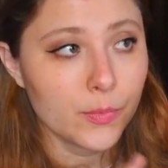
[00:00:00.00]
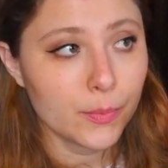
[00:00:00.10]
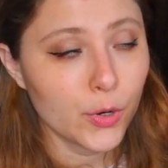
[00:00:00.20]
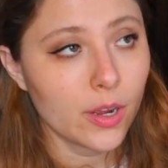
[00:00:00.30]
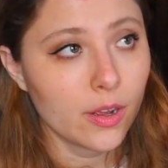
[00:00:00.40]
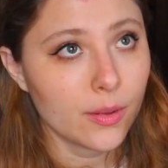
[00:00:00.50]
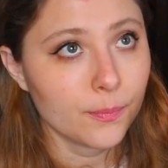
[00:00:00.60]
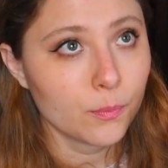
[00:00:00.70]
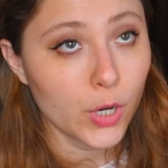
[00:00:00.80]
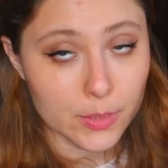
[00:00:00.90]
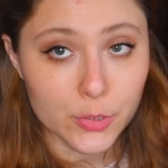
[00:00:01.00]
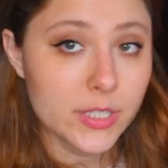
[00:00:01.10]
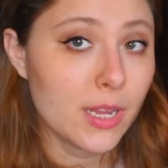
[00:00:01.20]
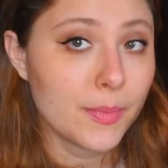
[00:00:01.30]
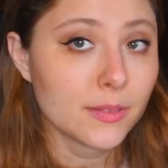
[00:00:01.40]
The Pro um, Prosperous
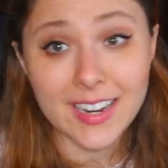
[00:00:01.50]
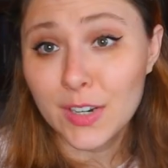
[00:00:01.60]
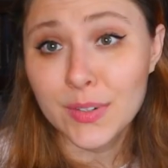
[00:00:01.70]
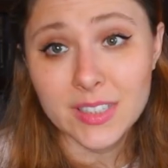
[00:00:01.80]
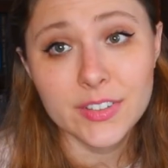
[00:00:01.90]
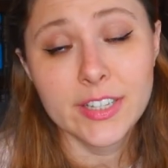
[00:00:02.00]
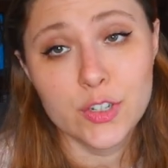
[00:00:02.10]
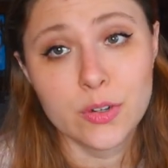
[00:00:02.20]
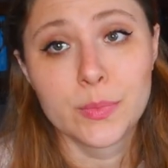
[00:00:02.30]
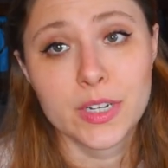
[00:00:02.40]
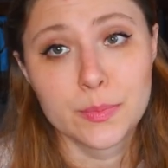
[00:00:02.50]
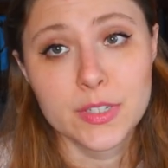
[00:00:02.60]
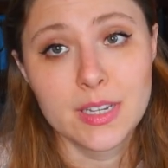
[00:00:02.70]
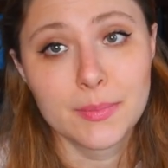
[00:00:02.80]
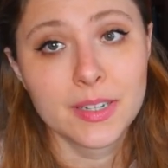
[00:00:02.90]
Demon, and I really, really enjoyed Prosperous Demon.